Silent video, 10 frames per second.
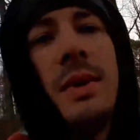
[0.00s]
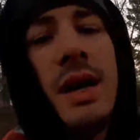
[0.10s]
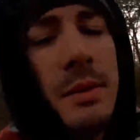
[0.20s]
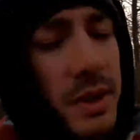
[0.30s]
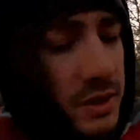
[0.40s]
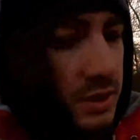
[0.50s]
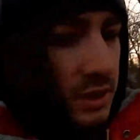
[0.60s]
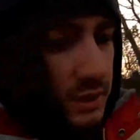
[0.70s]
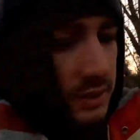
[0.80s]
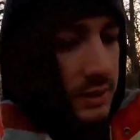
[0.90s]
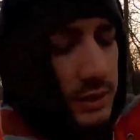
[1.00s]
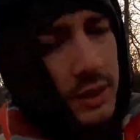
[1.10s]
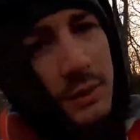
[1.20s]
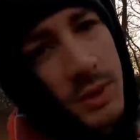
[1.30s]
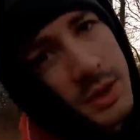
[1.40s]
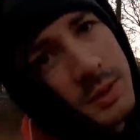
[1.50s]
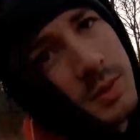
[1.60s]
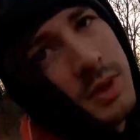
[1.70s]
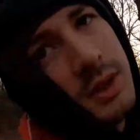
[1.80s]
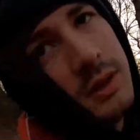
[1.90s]
in the back of my truck, and we just
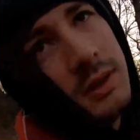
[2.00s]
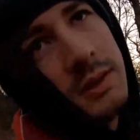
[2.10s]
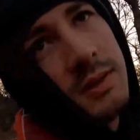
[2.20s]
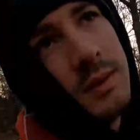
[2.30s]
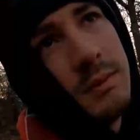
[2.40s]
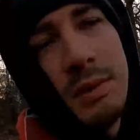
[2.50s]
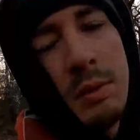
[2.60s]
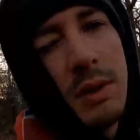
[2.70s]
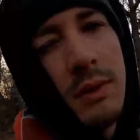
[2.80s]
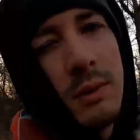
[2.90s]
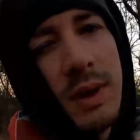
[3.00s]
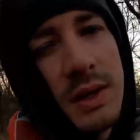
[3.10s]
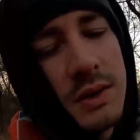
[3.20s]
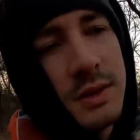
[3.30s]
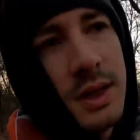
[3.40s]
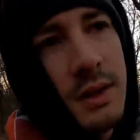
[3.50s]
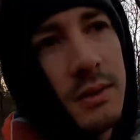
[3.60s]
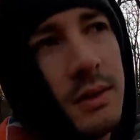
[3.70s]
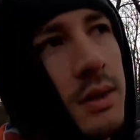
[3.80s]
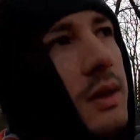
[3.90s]
put a memory foam mattress
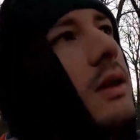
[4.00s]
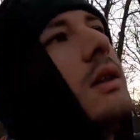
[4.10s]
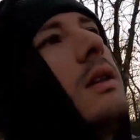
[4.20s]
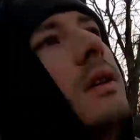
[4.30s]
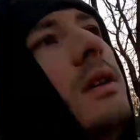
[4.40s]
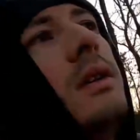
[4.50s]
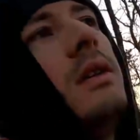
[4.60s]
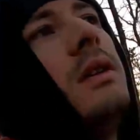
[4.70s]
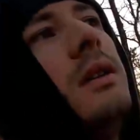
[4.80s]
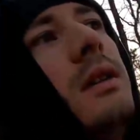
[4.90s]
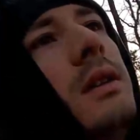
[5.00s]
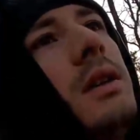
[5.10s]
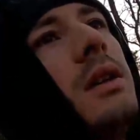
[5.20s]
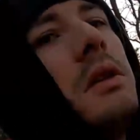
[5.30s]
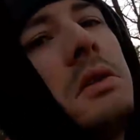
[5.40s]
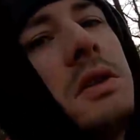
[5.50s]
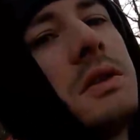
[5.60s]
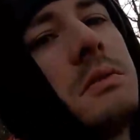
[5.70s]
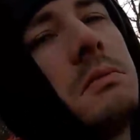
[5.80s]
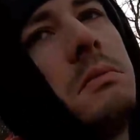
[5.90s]
down, and just
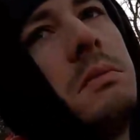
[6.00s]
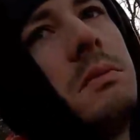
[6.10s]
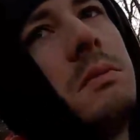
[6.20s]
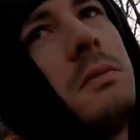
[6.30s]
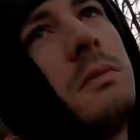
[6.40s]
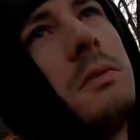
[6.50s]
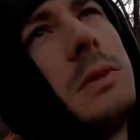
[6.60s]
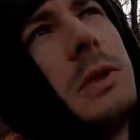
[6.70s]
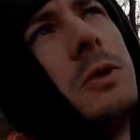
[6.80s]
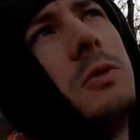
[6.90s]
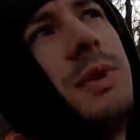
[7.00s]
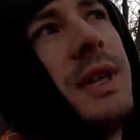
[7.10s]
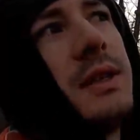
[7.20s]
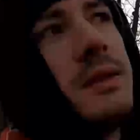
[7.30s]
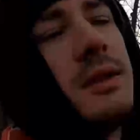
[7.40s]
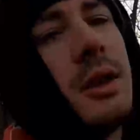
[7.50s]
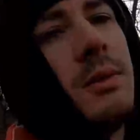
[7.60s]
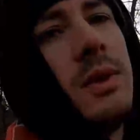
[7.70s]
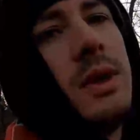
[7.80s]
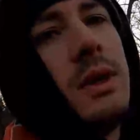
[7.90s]
a few blankets and a
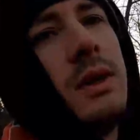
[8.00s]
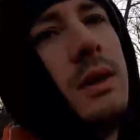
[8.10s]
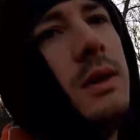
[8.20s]
comforter.